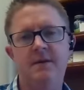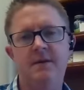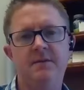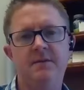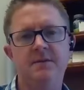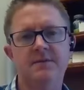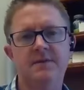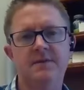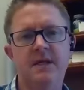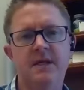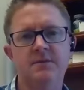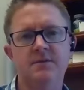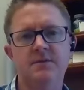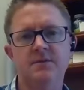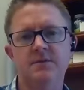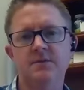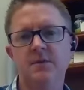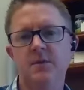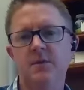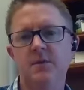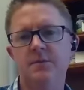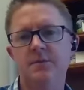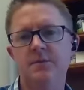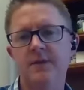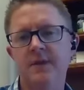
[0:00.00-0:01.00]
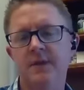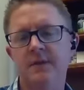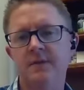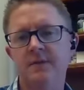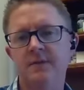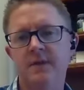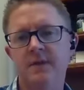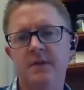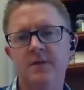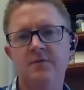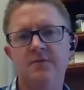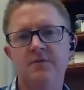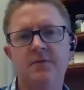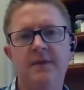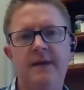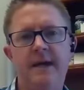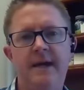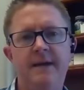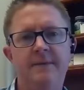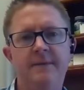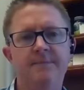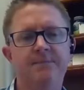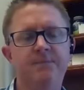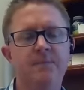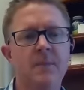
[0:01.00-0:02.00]
their schedule. So thank you for
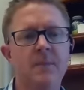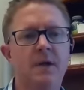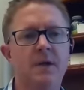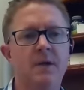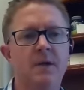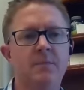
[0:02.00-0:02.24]
that.